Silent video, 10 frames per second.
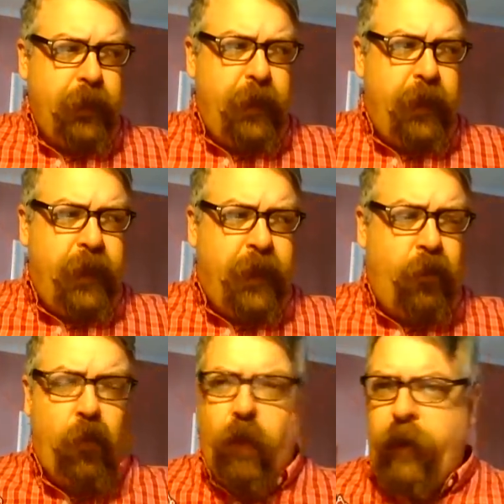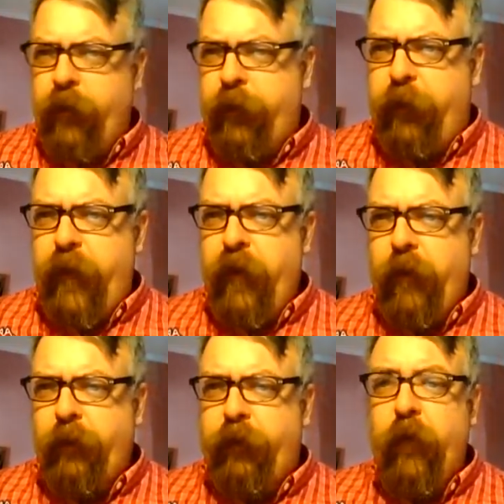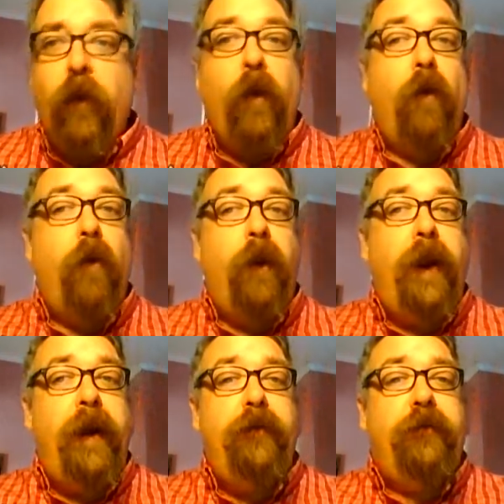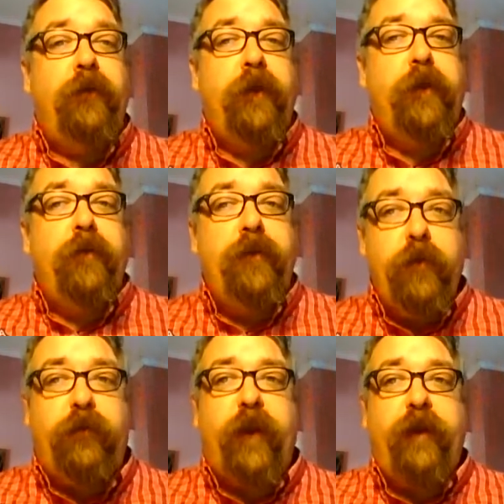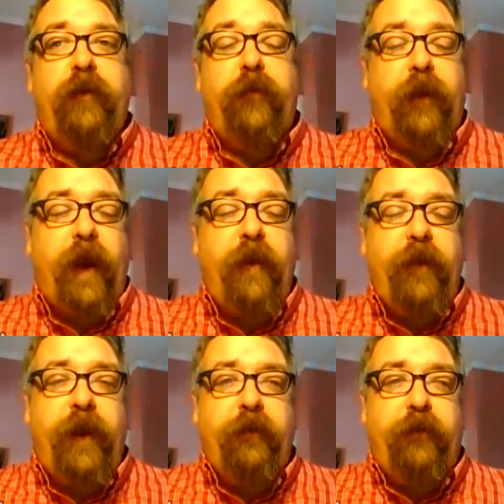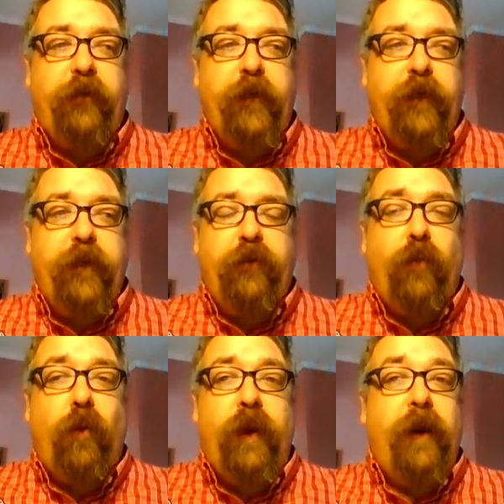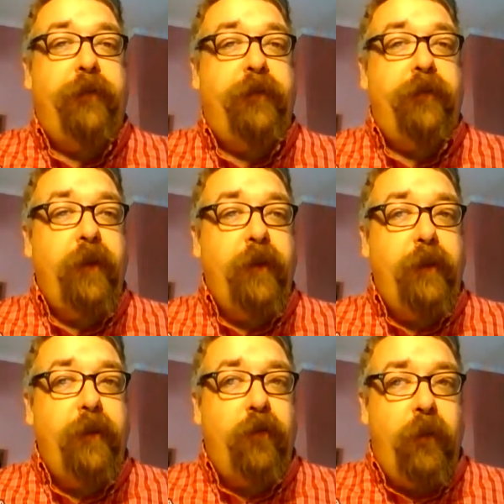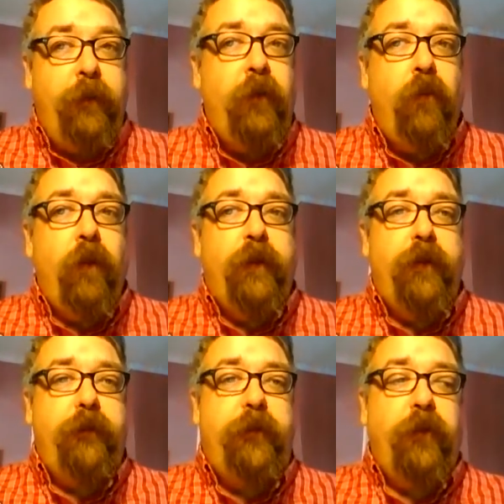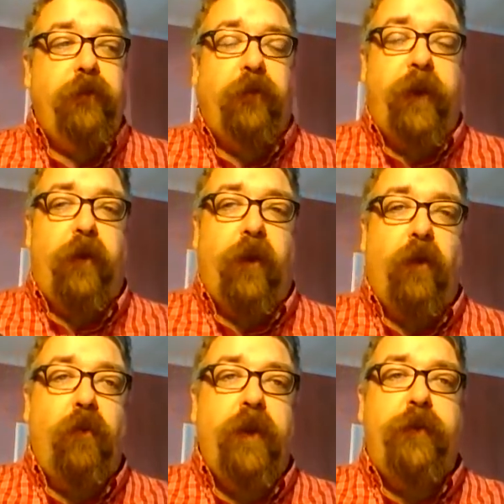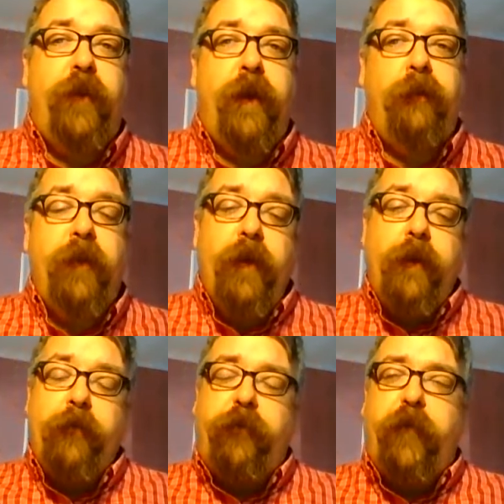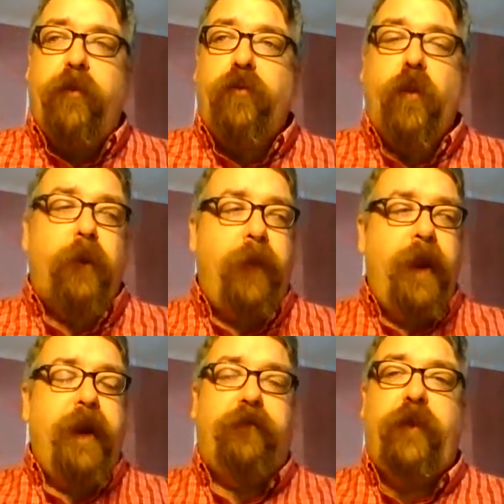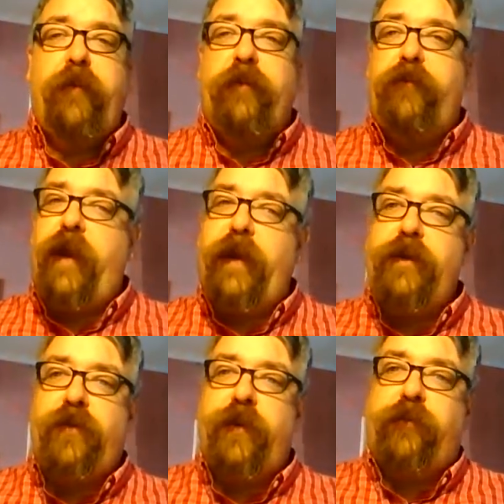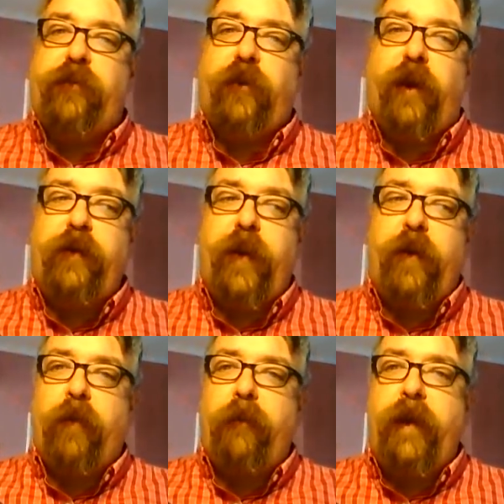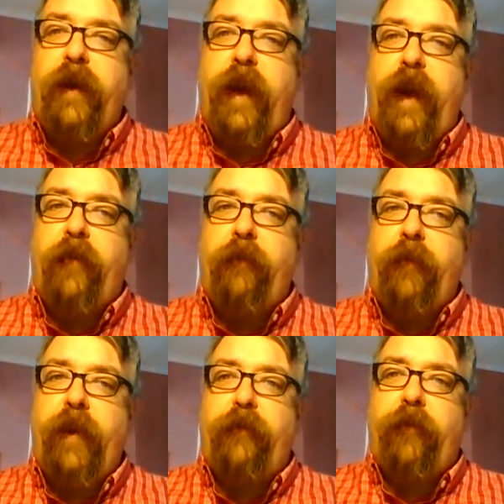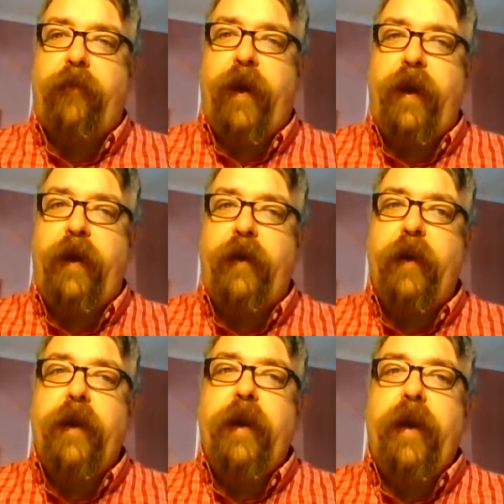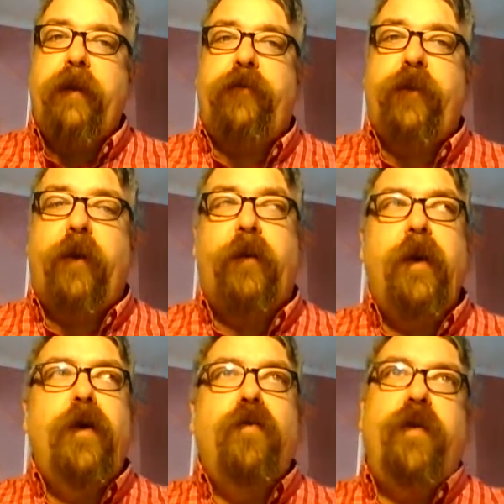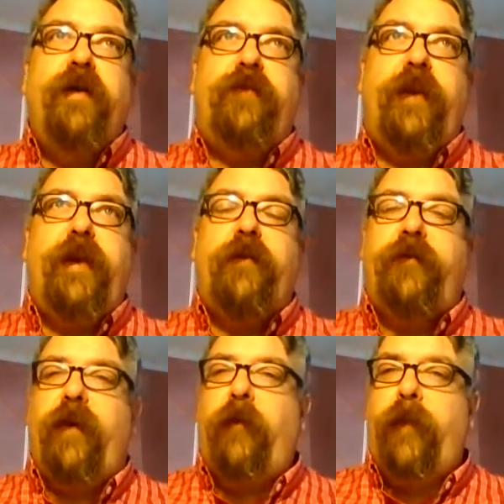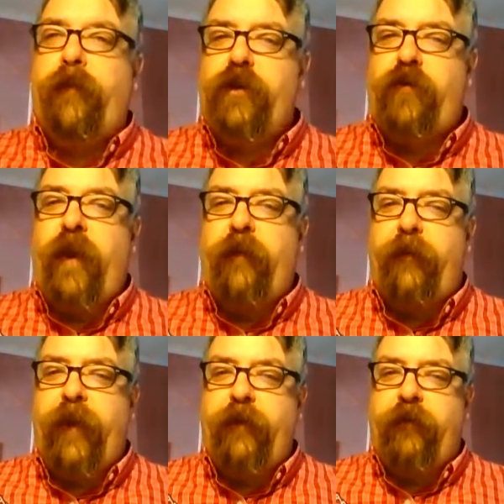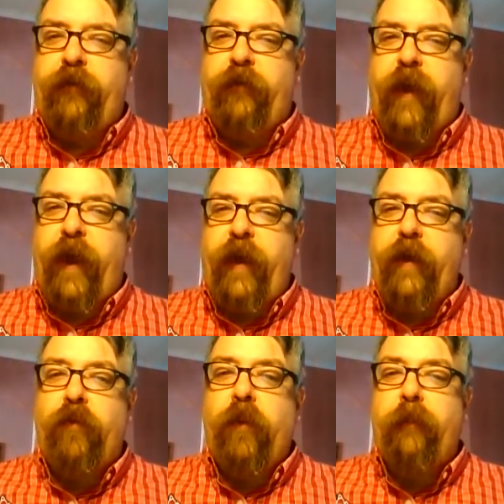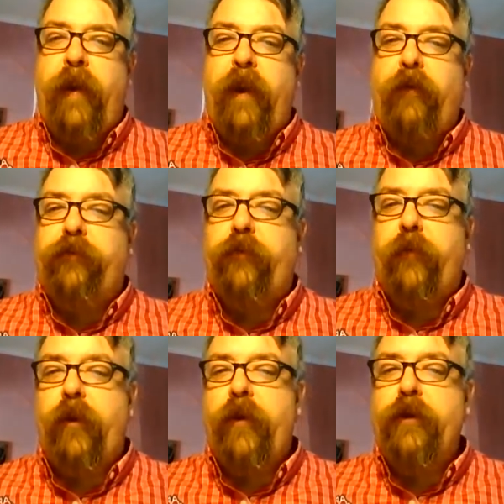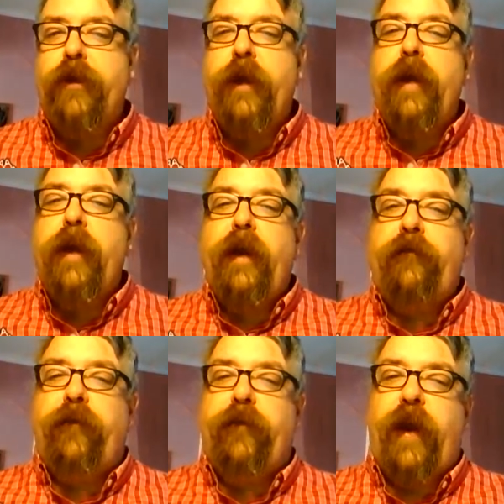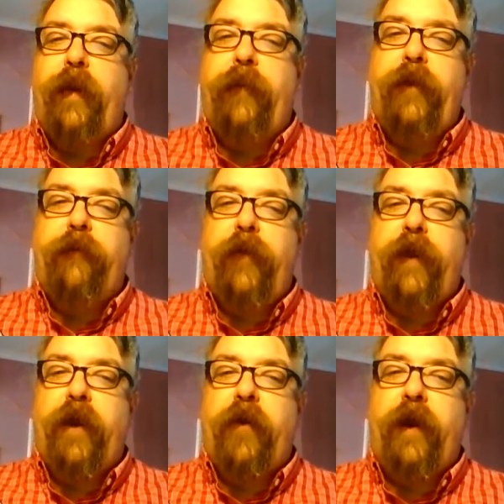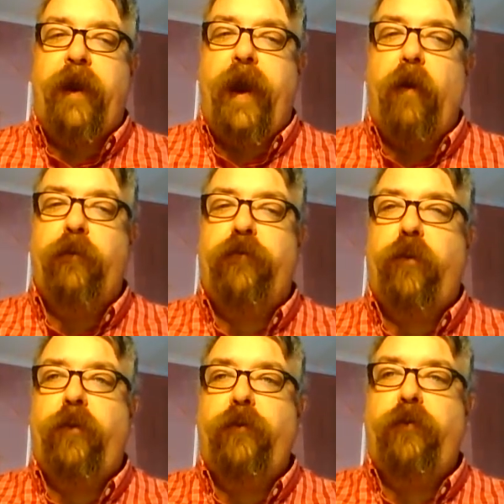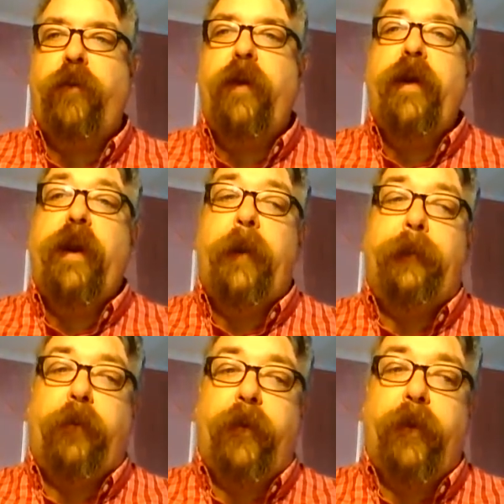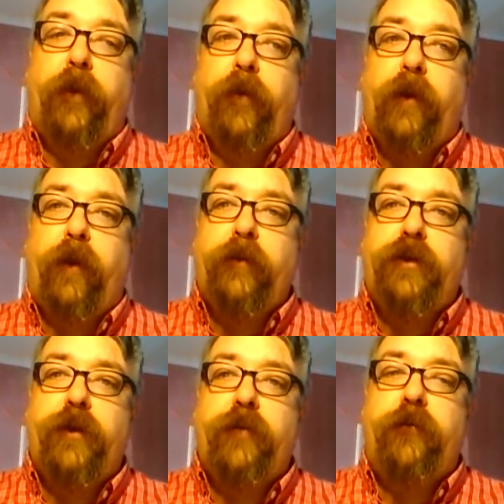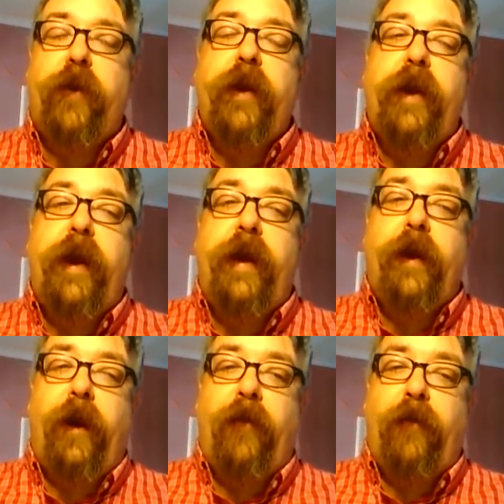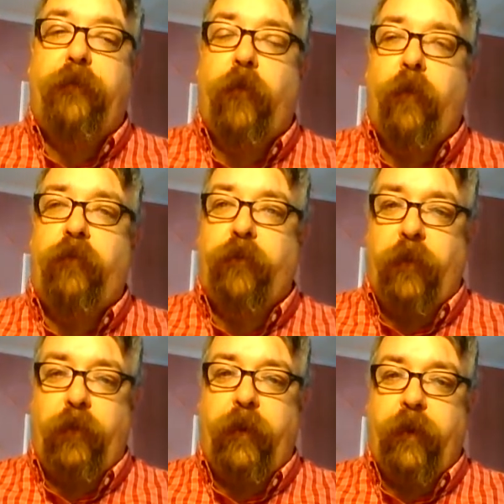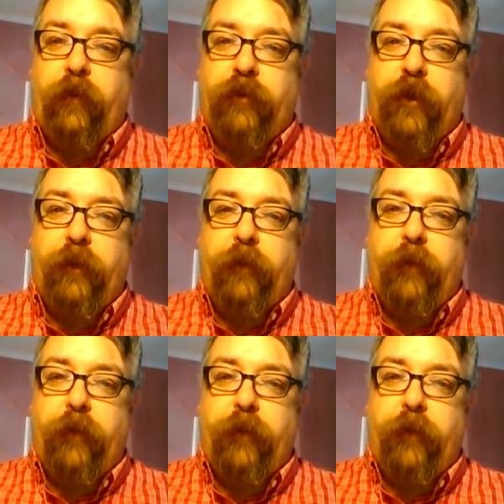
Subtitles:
and work in the fields, or as new scientific evidence is pointing out, women worked in the fields right along with them, field work may not seem as dangerous as hunting or meat providing, and so we see a development of a stratified society where males emerge as the dominant figure in households, in political cultures, and in other forms of early culture